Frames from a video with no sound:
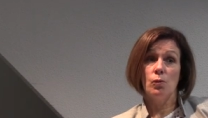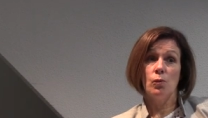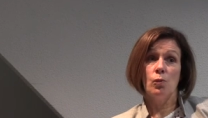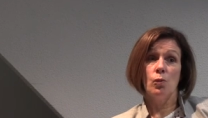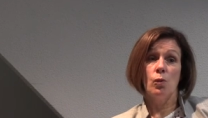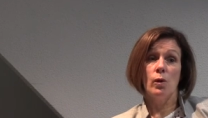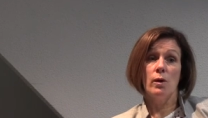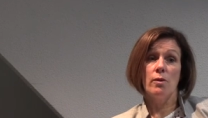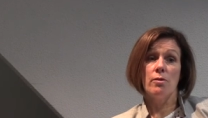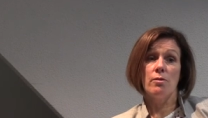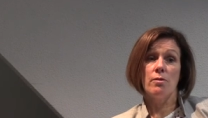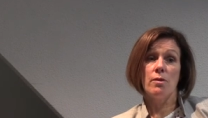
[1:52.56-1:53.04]

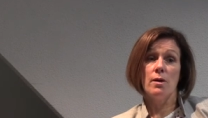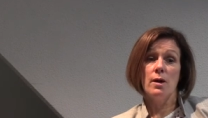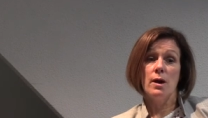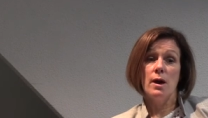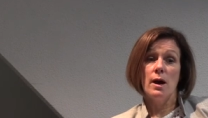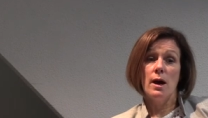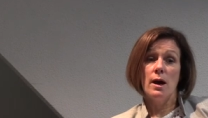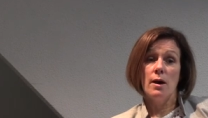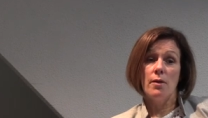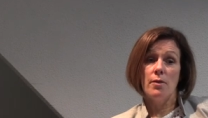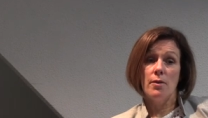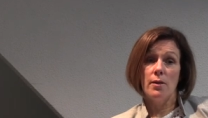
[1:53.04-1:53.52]
with
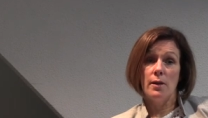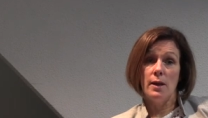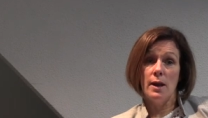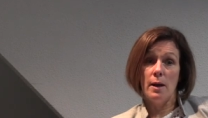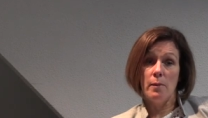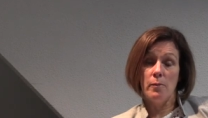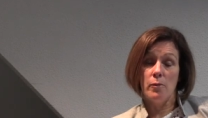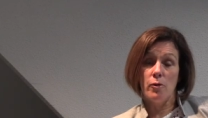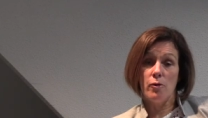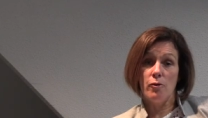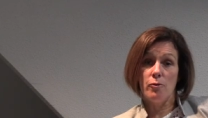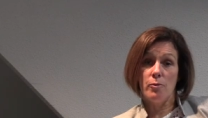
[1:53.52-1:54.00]
the
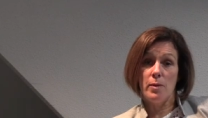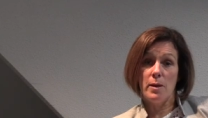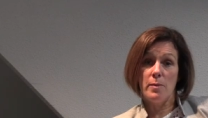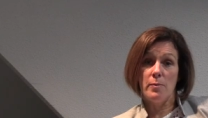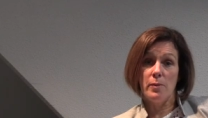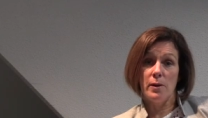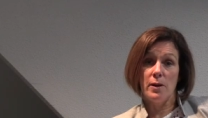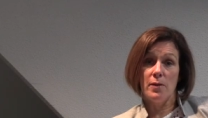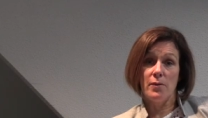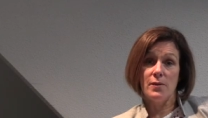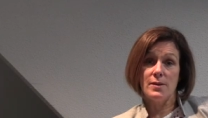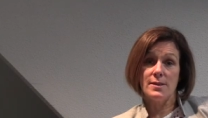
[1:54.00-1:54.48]
number of
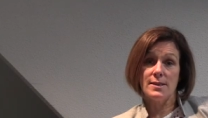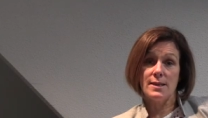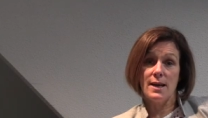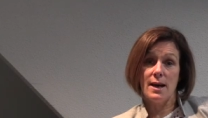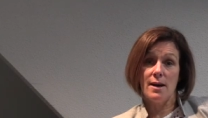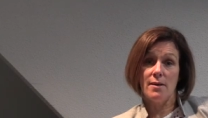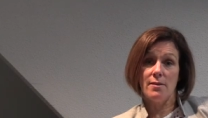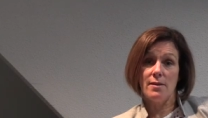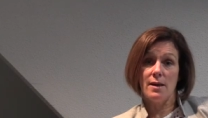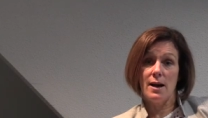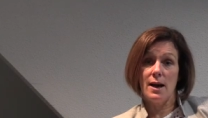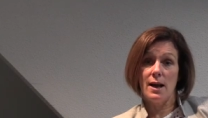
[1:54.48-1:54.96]
people in the
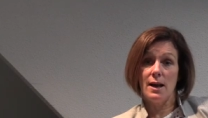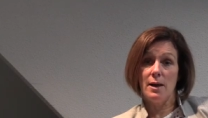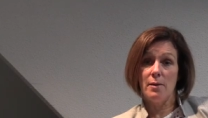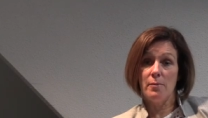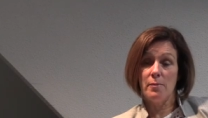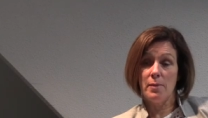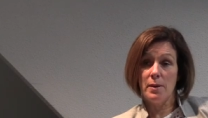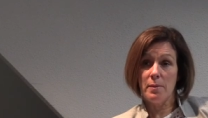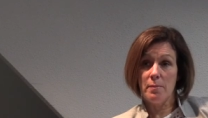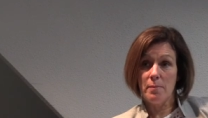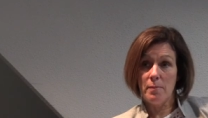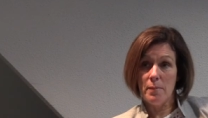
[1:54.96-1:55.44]
South Island
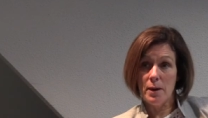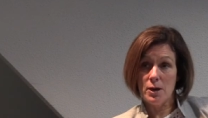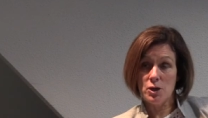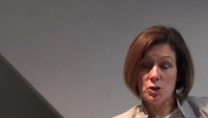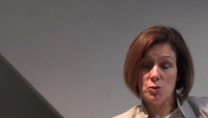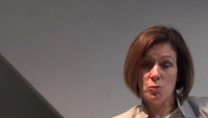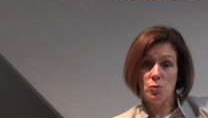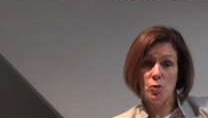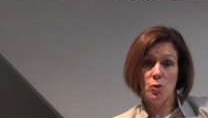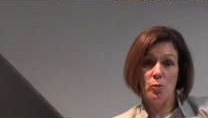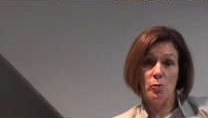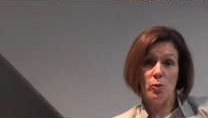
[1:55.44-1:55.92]
being
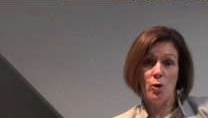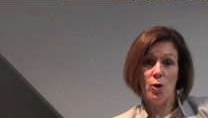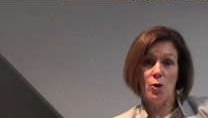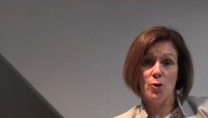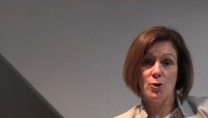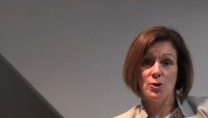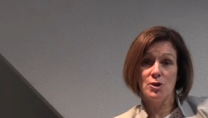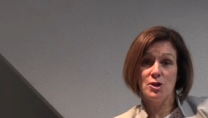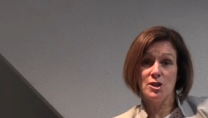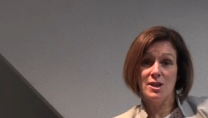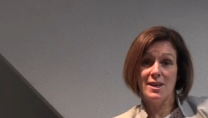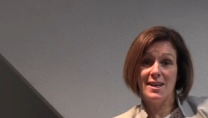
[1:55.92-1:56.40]
much more
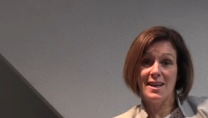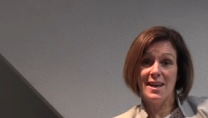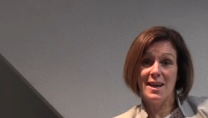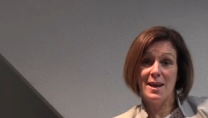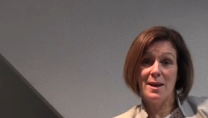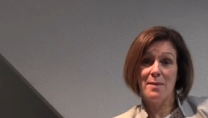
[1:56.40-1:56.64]
prone to